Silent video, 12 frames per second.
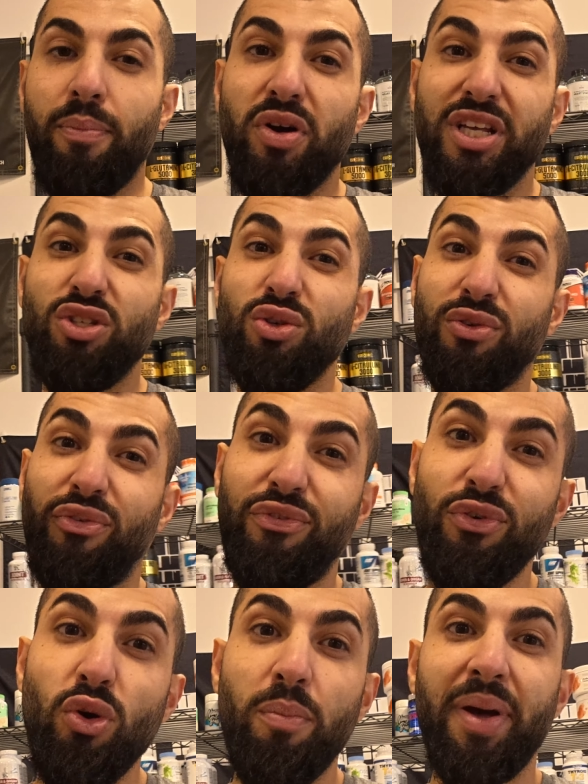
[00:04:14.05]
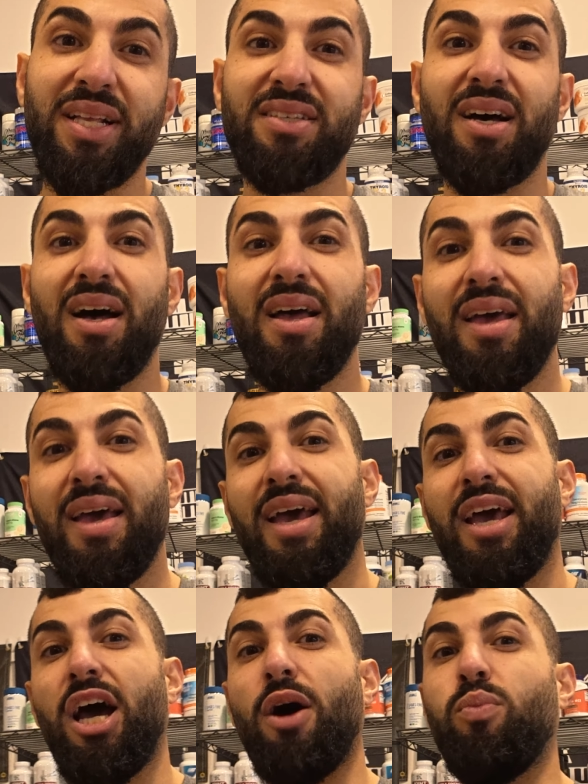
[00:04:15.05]
use fuel better,
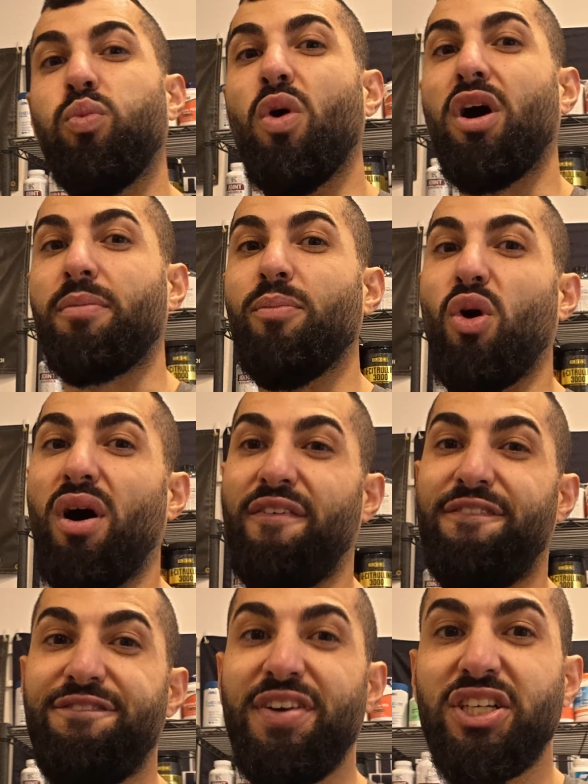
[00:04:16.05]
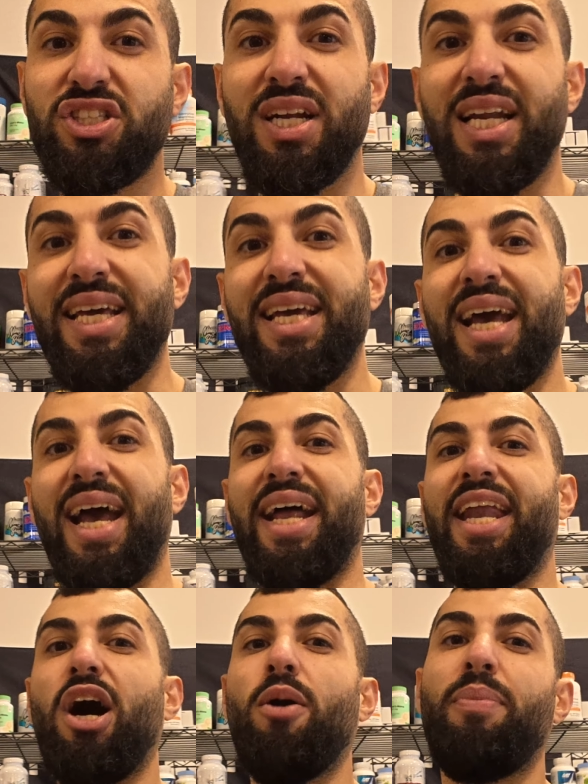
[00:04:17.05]
help work more efficiently,
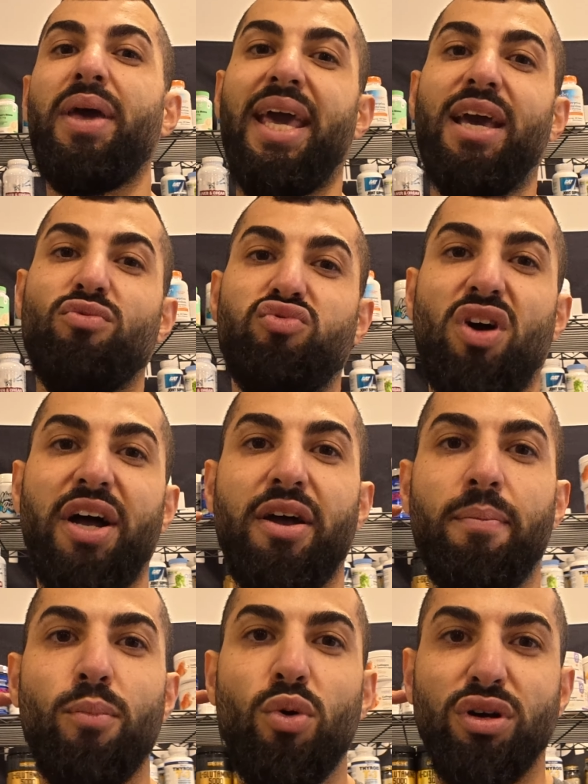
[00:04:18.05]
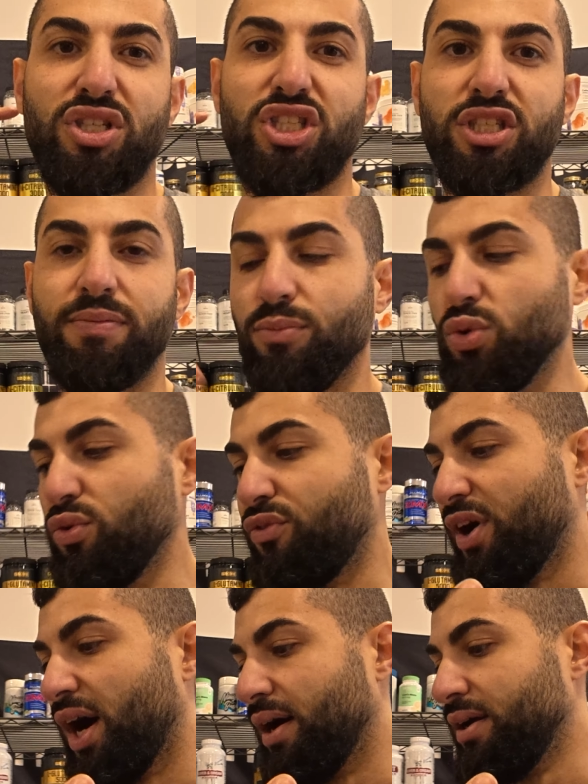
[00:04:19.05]
and help it run more
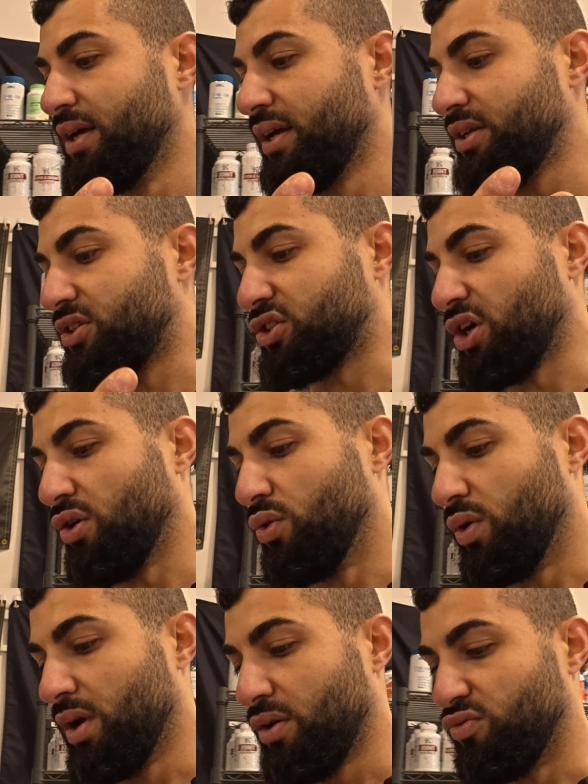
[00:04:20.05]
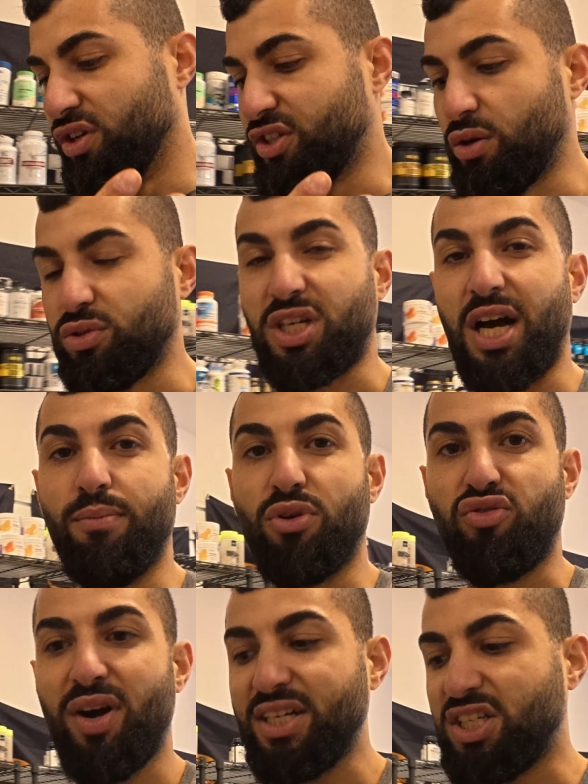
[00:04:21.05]
smoother. So results come
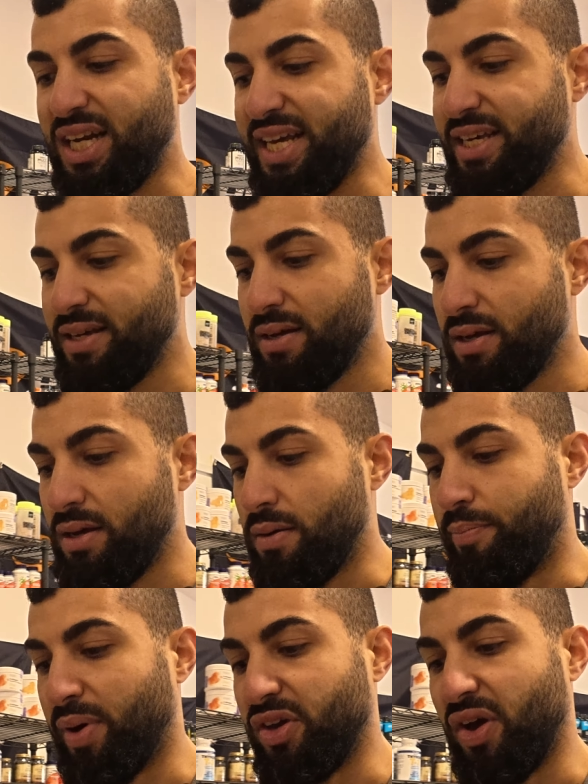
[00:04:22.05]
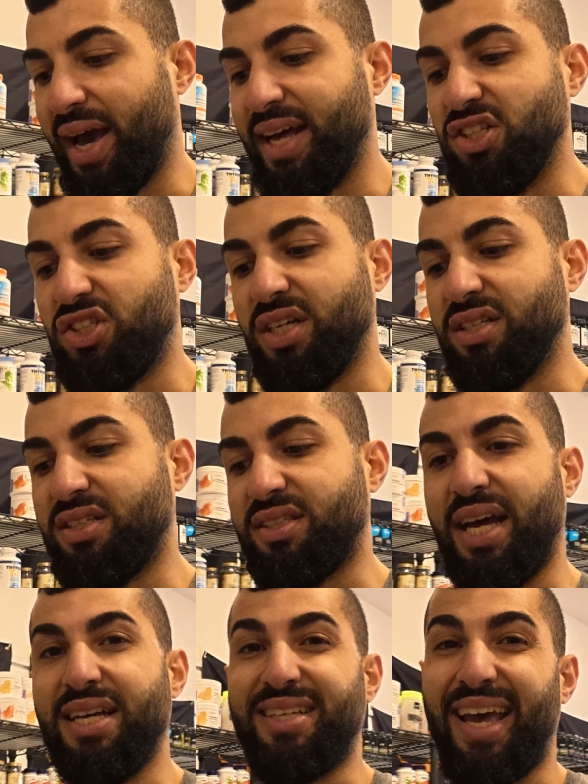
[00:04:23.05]
gradually, but your engine
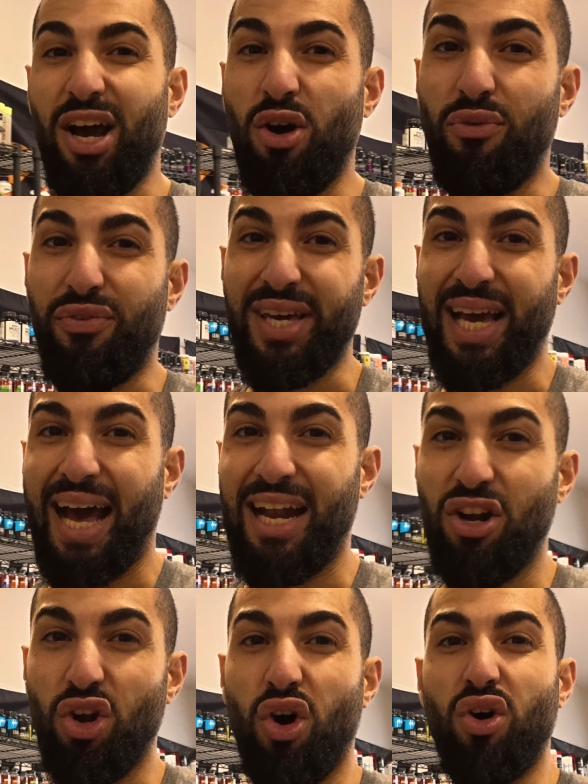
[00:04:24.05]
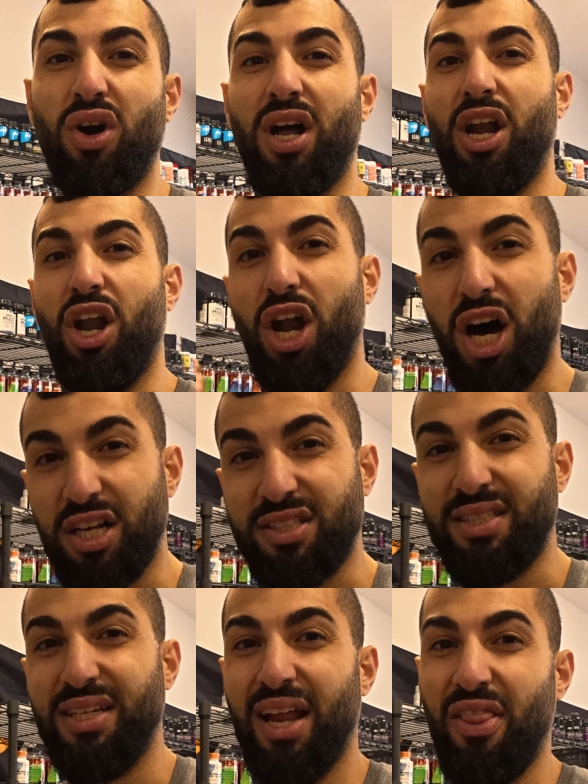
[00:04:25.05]
stays healthy and long
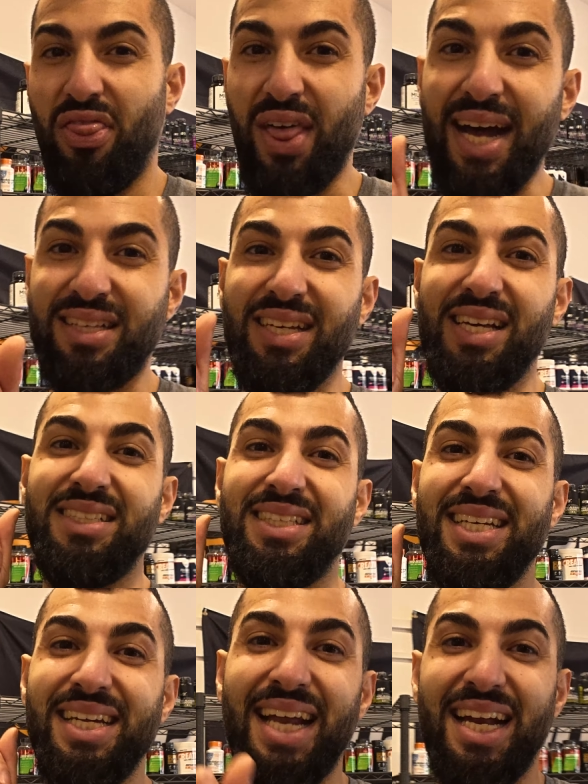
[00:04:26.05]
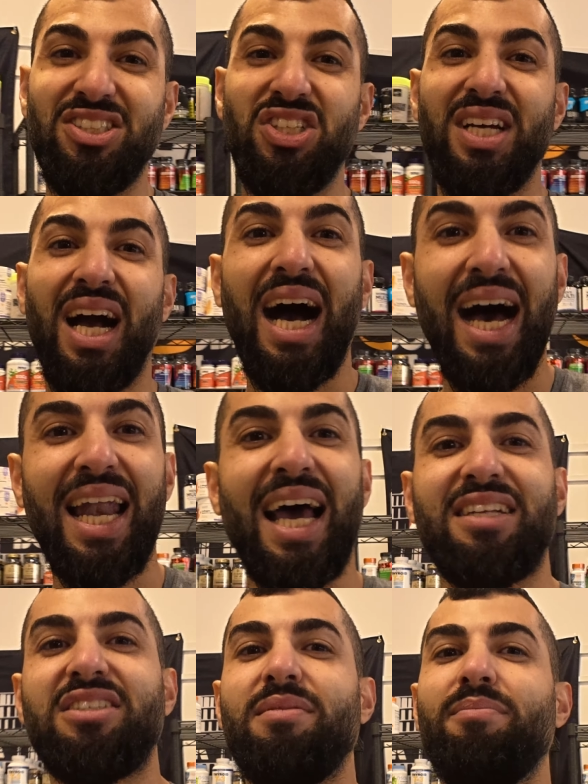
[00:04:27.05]
lasting. That is the analogy I
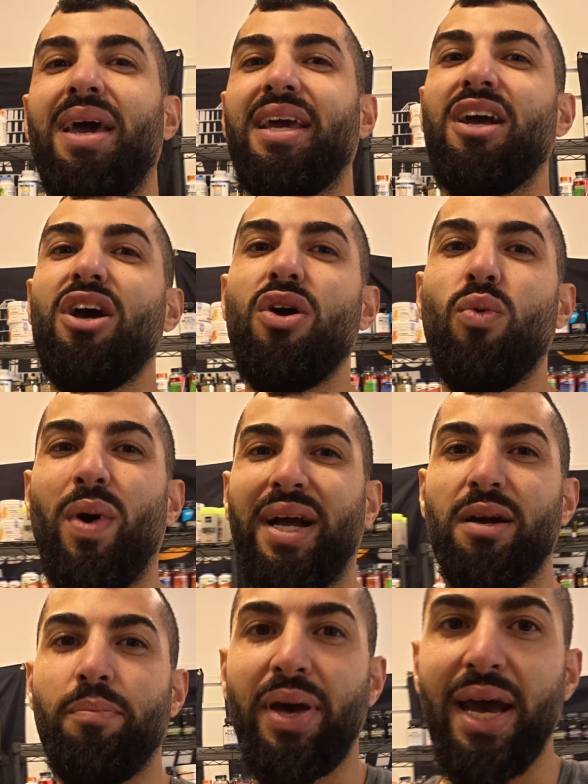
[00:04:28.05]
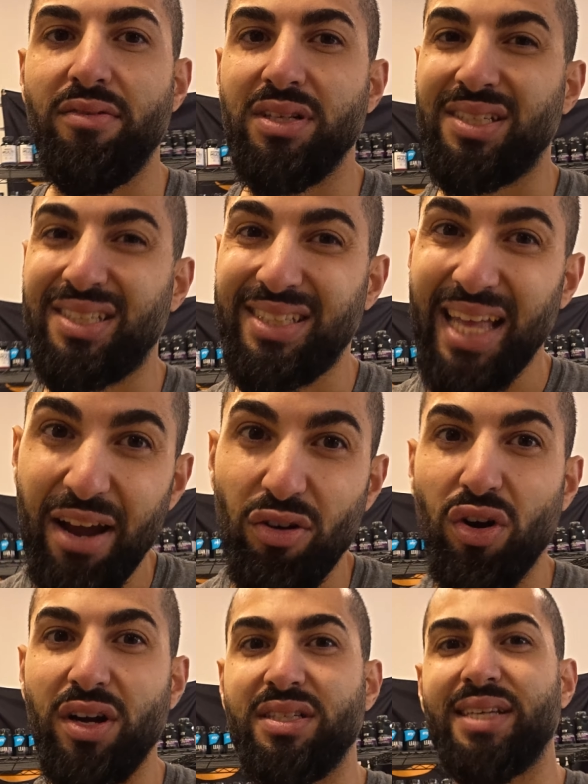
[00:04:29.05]
like to make when comparing
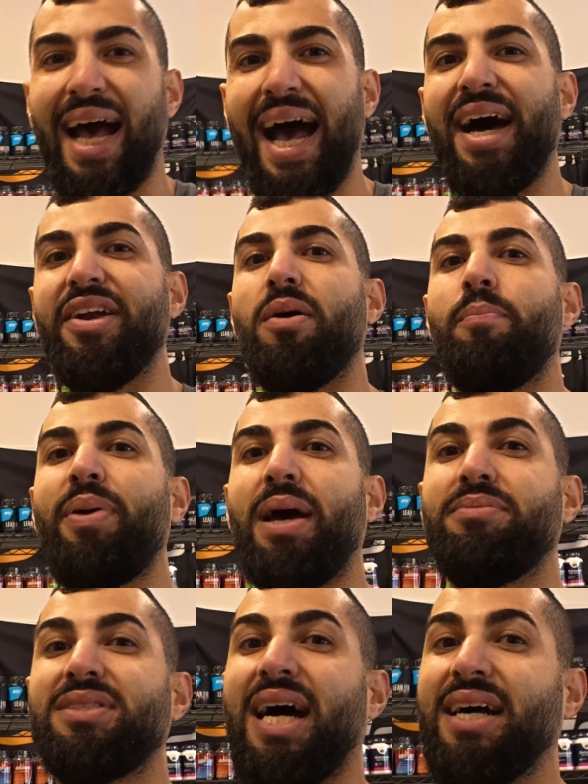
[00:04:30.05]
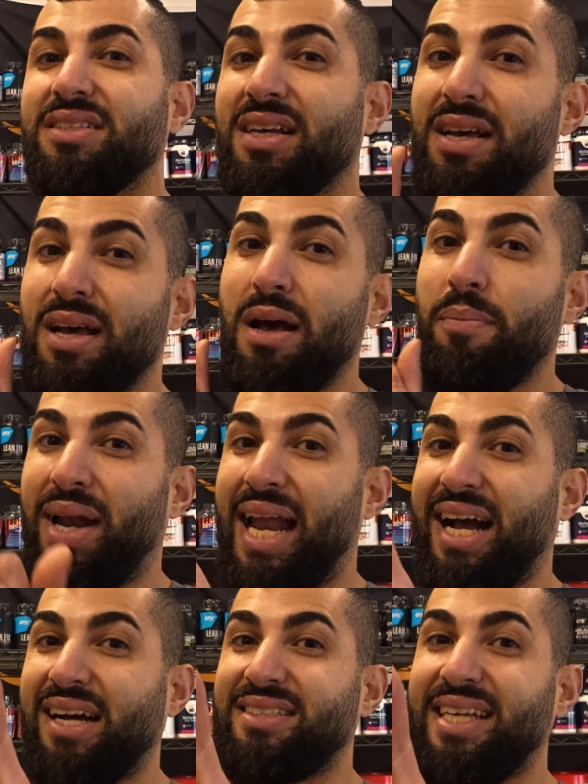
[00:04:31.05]
steroids and peptides. But
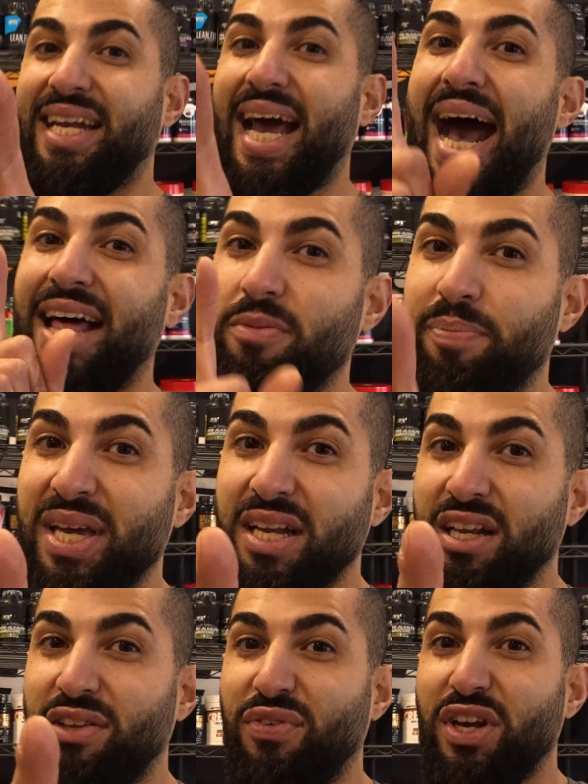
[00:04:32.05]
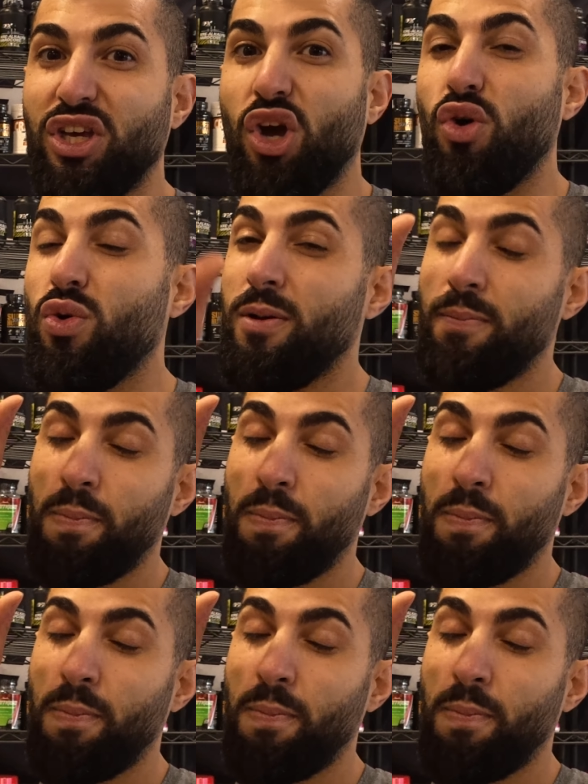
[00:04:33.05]
like I said at the beginning of this video,